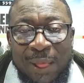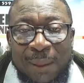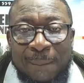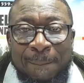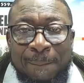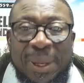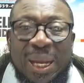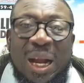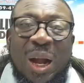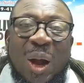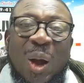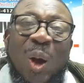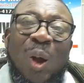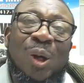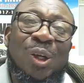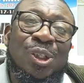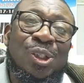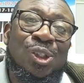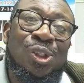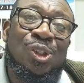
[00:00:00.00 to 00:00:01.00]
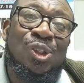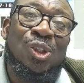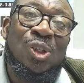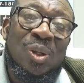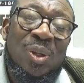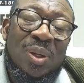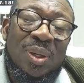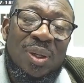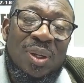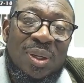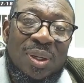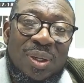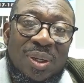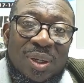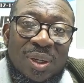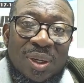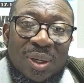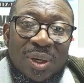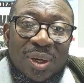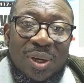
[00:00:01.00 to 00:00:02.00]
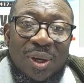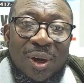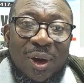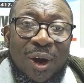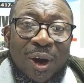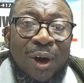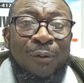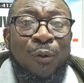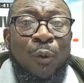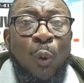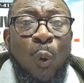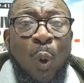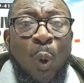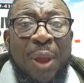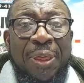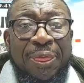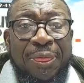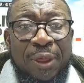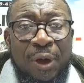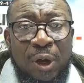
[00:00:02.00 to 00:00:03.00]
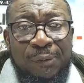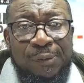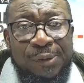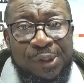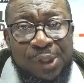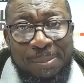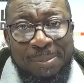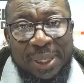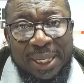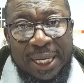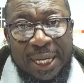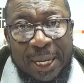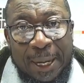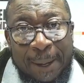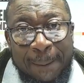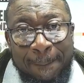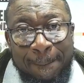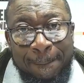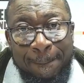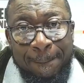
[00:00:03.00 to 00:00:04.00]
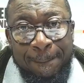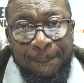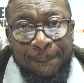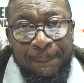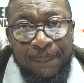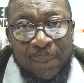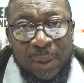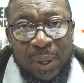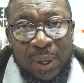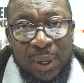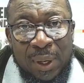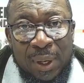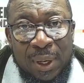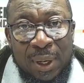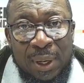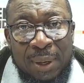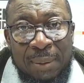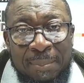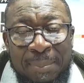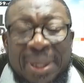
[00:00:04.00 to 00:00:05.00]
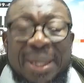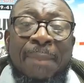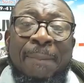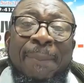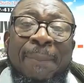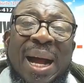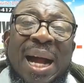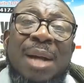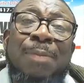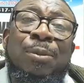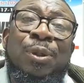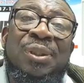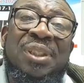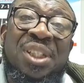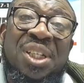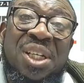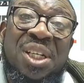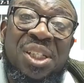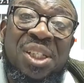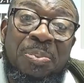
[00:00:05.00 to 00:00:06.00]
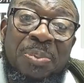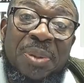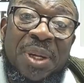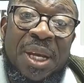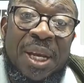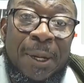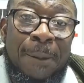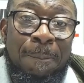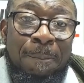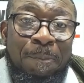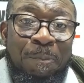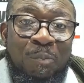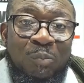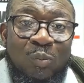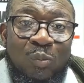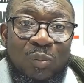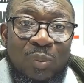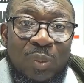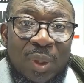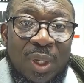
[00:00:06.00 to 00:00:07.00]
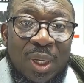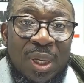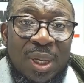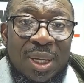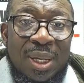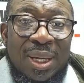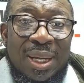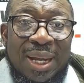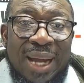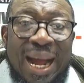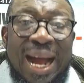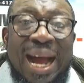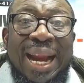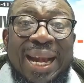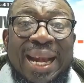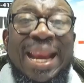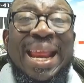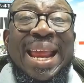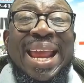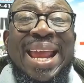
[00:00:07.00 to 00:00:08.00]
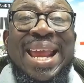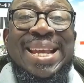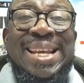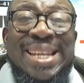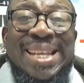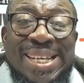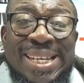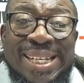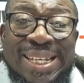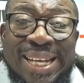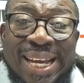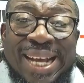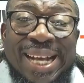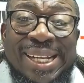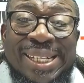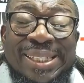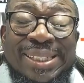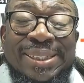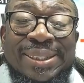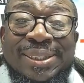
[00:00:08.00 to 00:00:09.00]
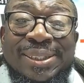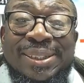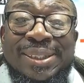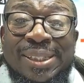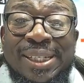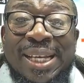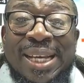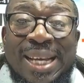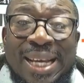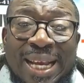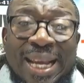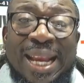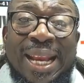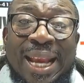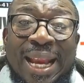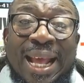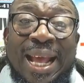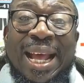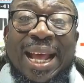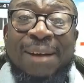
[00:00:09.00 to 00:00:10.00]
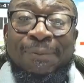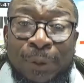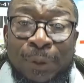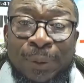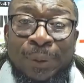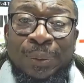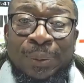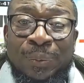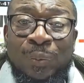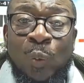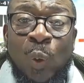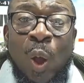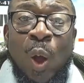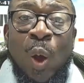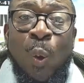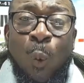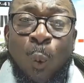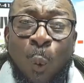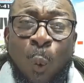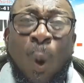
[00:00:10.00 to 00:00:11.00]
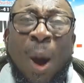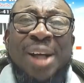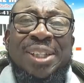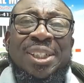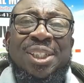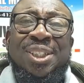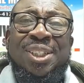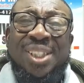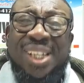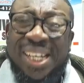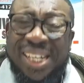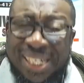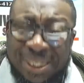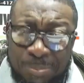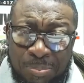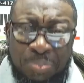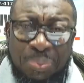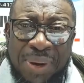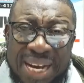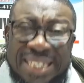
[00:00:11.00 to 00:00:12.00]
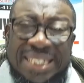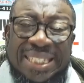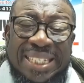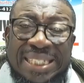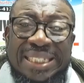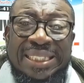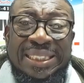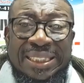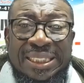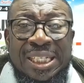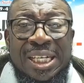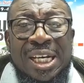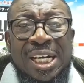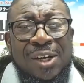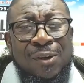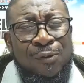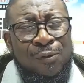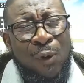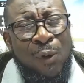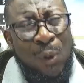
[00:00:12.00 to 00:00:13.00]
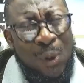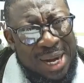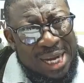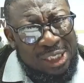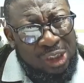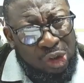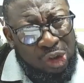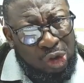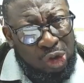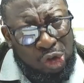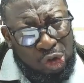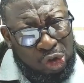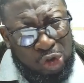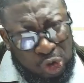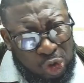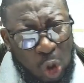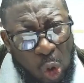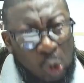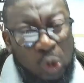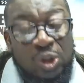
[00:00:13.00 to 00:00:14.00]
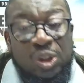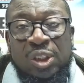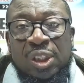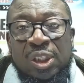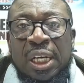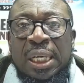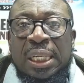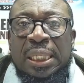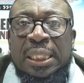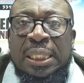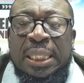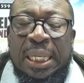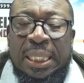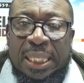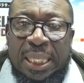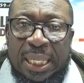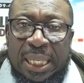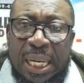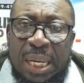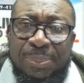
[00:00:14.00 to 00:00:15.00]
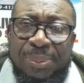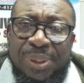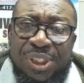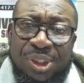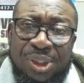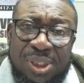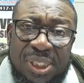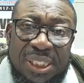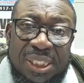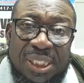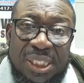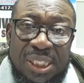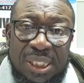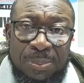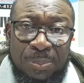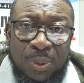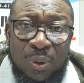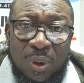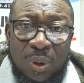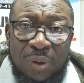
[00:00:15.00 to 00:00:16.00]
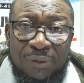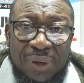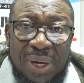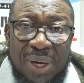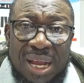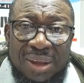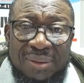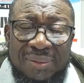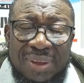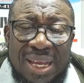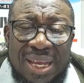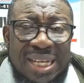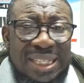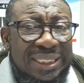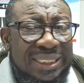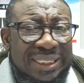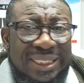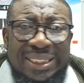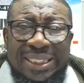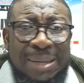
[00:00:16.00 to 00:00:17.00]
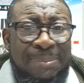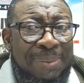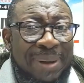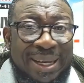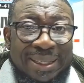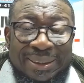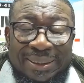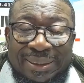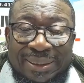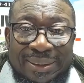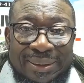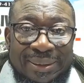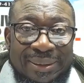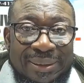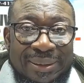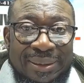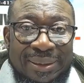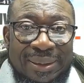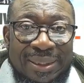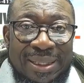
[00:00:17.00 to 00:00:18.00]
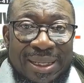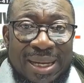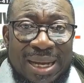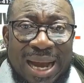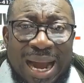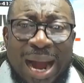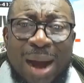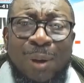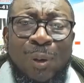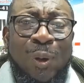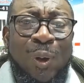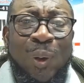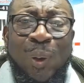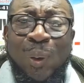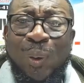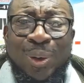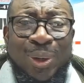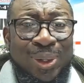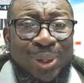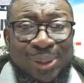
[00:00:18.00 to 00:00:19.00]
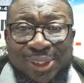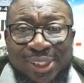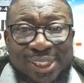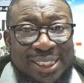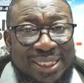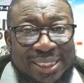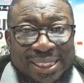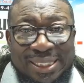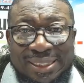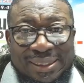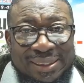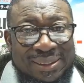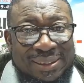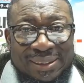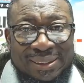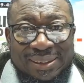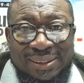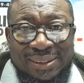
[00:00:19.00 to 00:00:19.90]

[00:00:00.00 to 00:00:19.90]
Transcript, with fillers: because of wealth of somebody. But the Bible tells me, and angels in heaven was celebrating for a source that the name is written in the book of life. Think about it. How glorious it is.